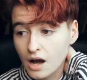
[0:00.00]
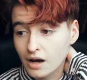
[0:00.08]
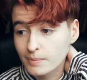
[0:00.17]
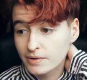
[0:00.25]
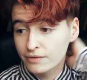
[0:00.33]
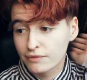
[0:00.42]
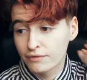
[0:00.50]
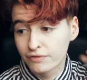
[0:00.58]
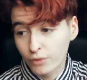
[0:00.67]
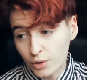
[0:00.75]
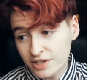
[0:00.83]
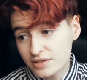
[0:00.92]
Um,
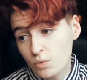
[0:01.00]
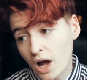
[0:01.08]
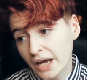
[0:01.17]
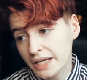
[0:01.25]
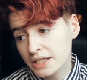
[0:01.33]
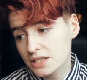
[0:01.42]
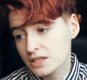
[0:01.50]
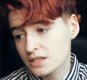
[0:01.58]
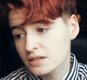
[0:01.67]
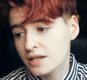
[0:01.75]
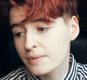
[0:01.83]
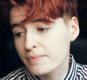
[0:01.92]

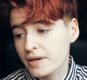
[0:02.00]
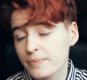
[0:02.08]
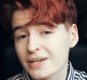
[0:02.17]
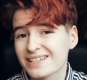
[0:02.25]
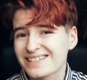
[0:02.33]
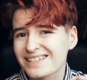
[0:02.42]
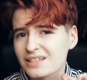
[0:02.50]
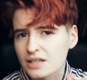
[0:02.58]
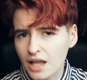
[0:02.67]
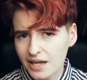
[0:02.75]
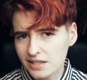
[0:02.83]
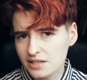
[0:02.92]
Voice-wise, there may be a
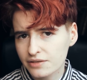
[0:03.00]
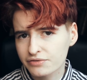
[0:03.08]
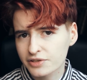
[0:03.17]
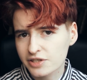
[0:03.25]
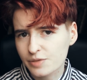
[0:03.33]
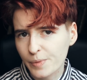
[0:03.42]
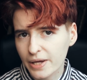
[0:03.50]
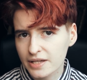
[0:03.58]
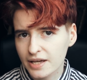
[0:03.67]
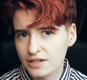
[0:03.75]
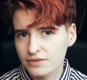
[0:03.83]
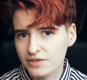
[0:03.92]
slight difference by
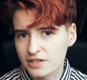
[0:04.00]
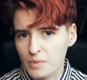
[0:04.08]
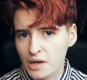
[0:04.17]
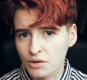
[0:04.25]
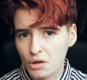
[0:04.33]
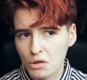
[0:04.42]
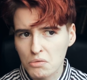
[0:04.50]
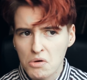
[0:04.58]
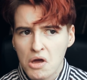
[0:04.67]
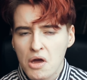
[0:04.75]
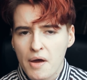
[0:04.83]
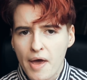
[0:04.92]
the end of this month.
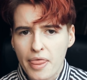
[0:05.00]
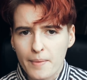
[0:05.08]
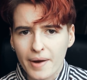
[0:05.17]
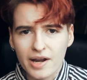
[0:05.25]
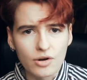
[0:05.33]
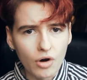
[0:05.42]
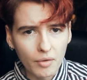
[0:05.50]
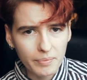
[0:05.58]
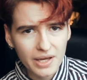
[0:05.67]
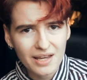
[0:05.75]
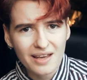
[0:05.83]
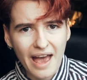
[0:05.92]
There might not
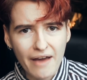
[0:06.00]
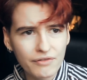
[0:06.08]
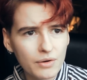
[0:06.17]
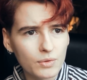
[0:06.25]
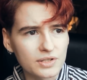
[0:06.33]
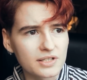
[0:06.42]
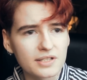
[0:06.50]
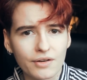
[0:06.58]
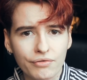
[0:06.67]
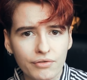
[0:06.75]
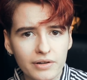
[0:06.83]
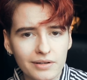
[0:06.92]
be. Everyone's
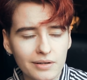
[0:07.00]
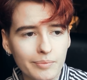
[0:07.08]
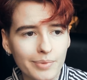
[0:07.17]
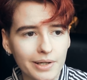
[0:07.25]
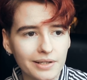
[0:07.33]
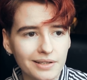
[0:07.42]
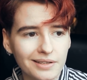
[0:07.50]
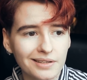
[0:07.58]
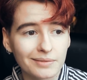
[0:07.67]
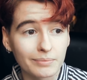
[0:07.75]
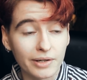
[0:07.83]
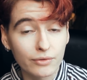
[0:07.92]
different, but
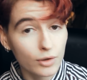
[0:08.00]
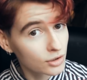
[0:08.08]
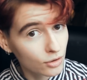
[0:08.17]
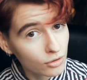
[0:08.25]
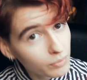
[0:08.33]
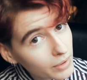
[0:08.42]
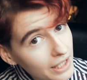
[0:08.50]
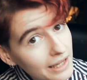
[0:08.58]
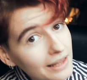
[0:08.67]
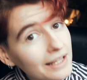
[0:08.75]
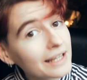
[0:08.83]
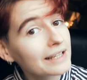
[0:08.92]
my voice could be a
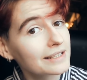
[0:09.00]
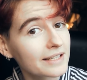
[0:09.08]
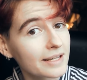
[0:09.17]
little